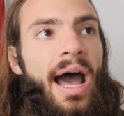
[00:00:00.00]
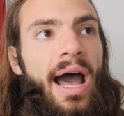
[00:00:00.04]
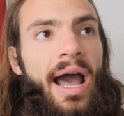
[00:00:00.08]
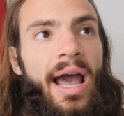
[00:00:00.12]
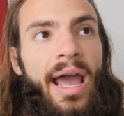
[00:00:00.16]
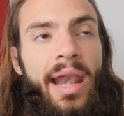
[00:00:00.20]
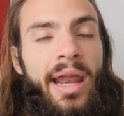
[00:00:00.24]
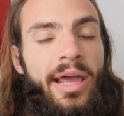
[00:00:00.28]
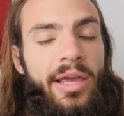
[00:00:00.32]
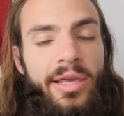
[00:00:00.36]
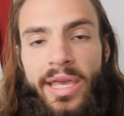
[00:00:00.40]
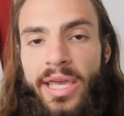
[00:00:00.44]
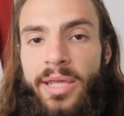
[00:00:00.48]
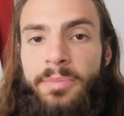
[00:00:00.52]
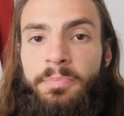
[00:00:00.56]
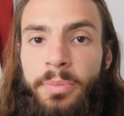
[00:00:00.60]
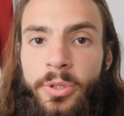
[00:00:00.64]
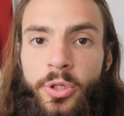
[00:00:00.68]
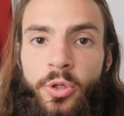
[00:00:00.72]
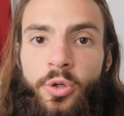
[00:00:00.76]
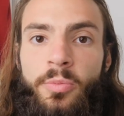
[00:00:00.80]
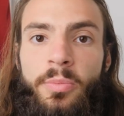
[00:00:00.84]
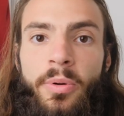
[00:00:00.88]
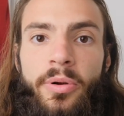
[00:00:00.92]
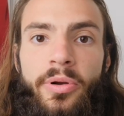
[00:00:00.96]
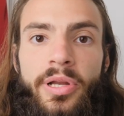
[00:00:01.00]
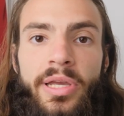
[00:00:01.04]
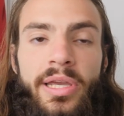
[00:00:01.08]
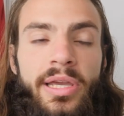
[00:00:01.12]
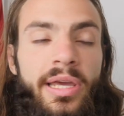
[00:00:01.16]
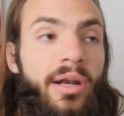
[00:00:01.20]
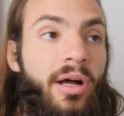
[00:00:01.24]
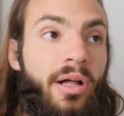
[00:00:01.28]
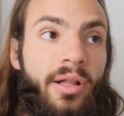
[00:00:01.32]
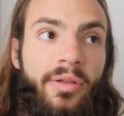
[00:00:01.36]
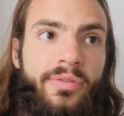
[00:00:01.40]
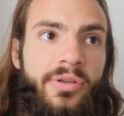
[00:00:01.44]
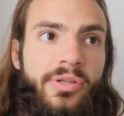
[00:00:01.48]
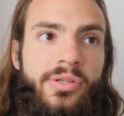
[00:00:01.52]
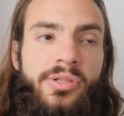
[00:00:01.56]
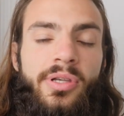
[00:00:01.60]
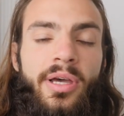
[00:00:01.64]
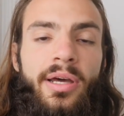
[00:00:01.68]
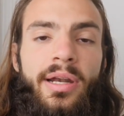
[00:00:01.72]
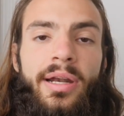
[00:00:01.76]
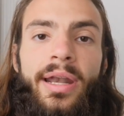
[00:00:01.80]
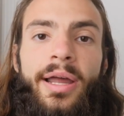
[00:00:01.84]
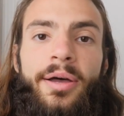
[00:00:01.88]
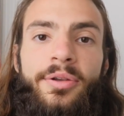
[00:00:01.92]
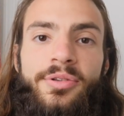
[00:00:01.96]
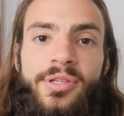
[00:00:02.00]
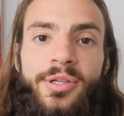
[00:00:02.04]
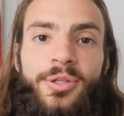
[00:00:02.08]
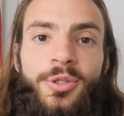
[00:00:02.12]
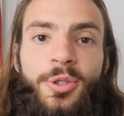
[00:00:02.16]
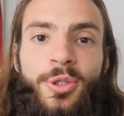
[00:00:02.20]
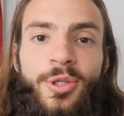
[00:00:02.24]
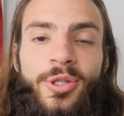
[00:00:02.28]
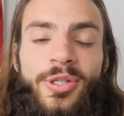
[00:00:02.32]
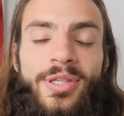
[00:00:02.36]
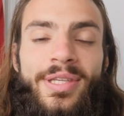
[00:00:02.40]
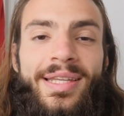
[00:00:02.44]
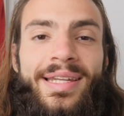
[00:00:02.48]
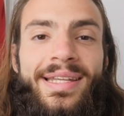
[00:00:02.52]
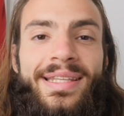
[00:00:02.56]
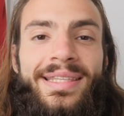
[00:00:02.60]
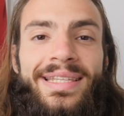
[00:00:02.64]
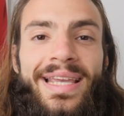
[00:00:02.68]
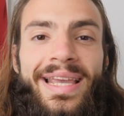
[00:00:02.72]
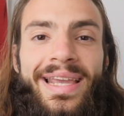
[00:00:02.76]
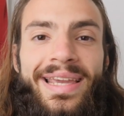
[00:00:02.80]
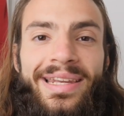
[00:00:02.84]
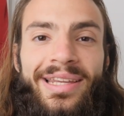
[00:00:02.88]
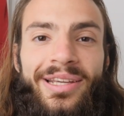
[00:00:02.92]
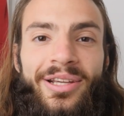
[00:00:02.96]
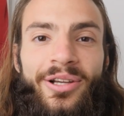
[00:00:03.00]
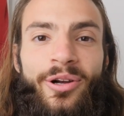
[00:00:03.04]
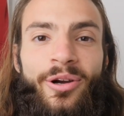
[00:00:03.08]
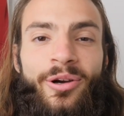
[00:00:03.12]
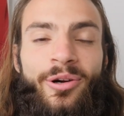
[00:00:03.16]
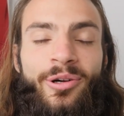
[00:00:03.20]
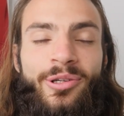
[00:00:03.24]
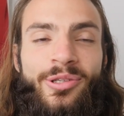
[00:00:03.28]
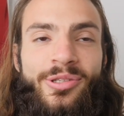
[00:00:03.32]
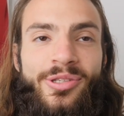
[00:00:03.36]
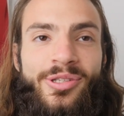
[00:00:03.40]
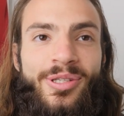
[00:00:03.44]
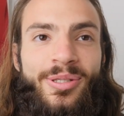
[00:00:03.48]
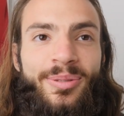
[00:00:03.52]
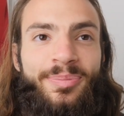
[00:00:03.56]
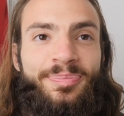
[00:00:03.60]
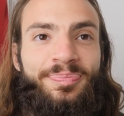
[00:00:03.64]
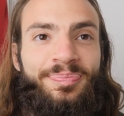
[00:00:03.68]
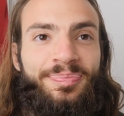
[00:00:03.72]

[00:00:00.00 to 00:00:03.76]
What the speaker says: and I hit puberty, and all of a sudden I was interested in dating girls.